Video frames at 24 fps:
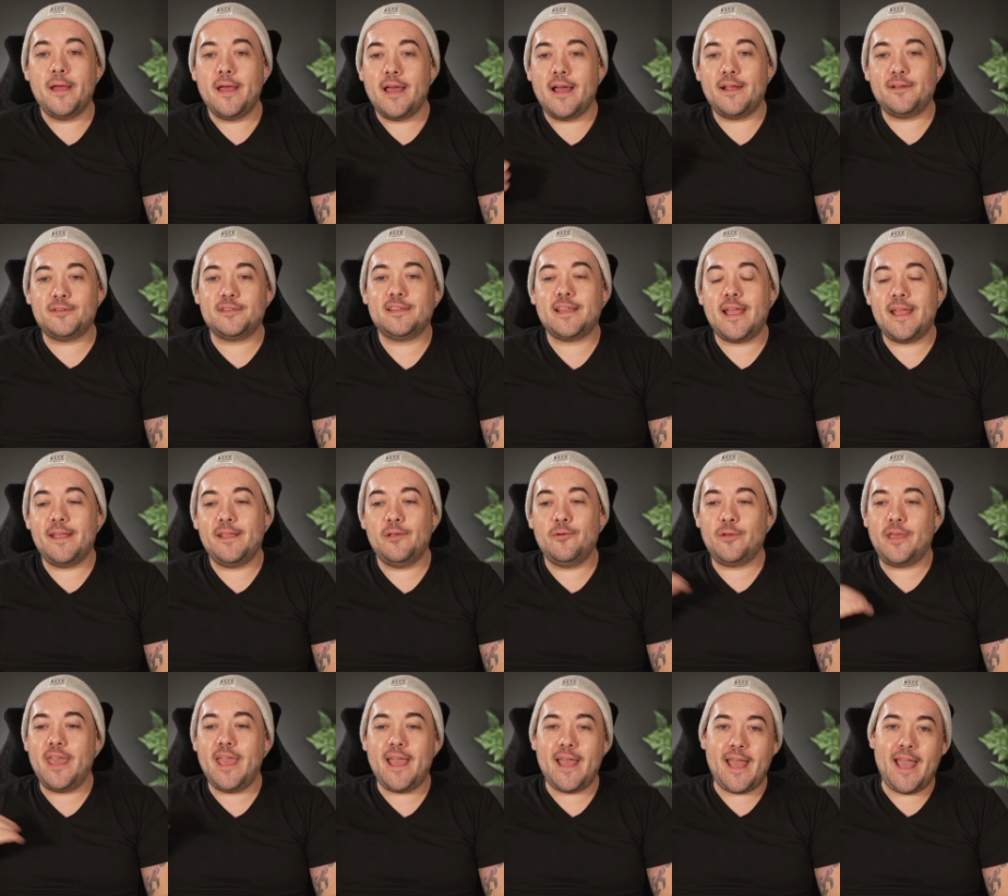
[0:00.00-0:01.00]
I used to say, you
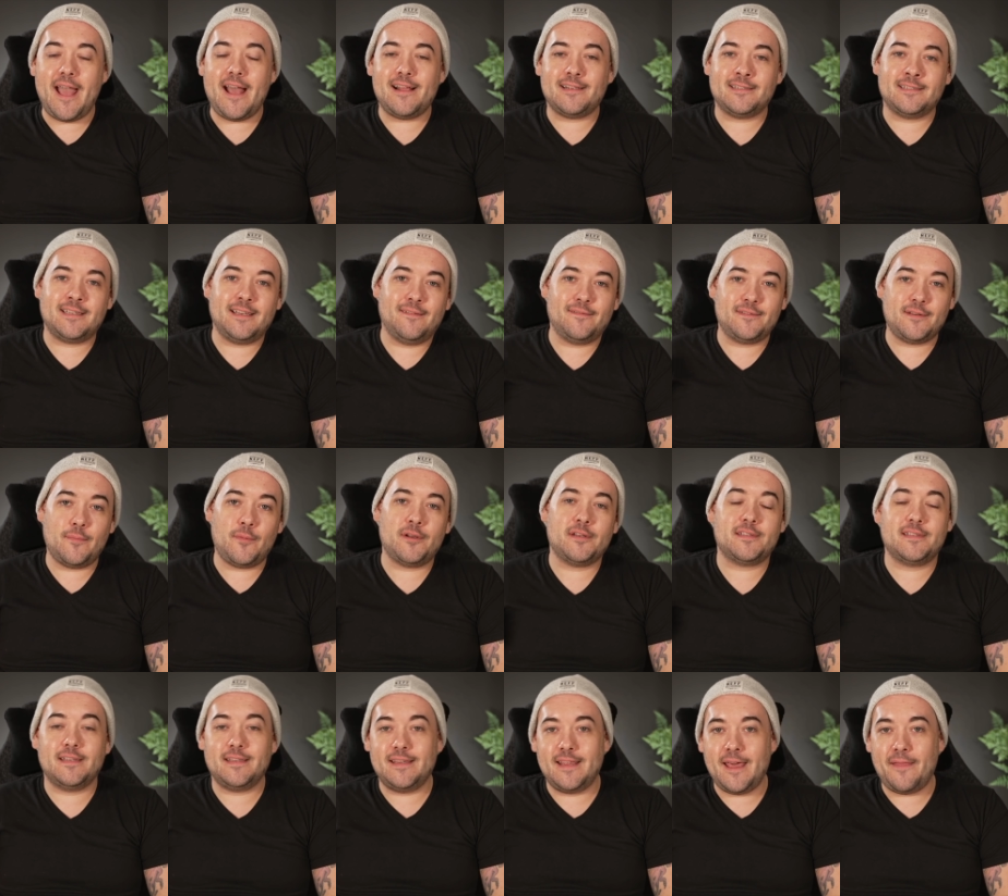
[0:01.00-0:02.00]
can't ask if someone is
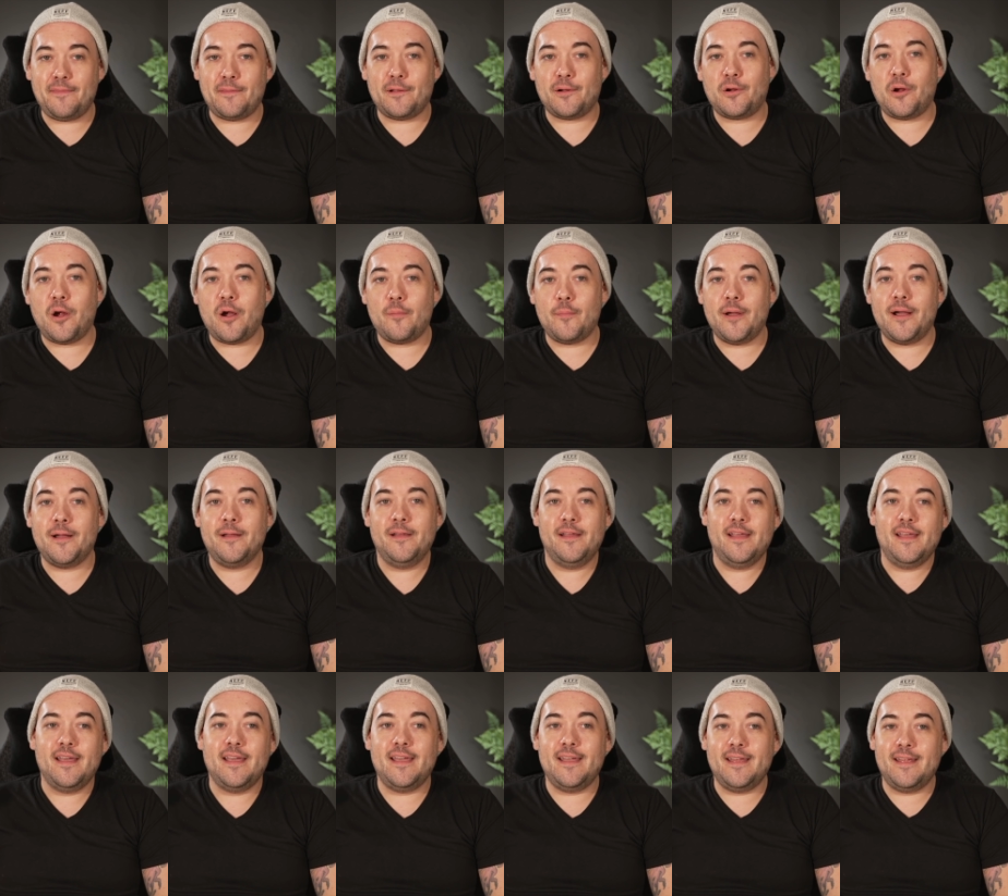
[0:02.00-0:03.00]
going to get their karma
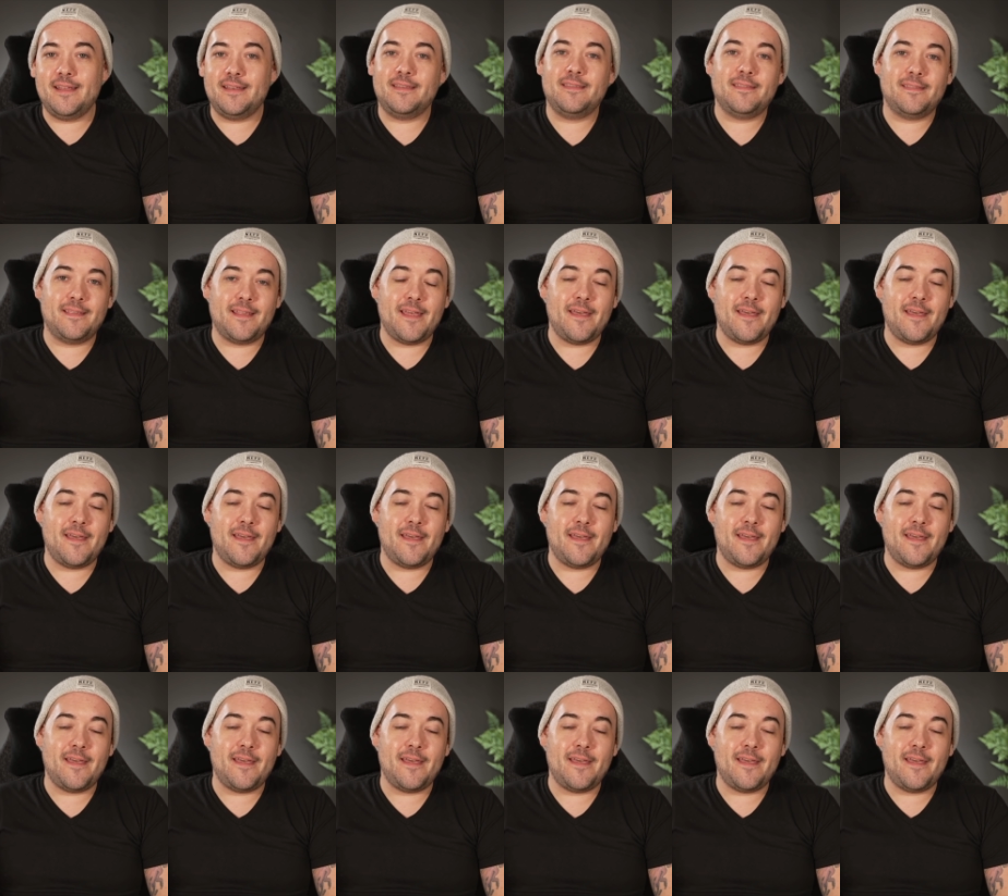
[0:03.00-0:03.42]
and,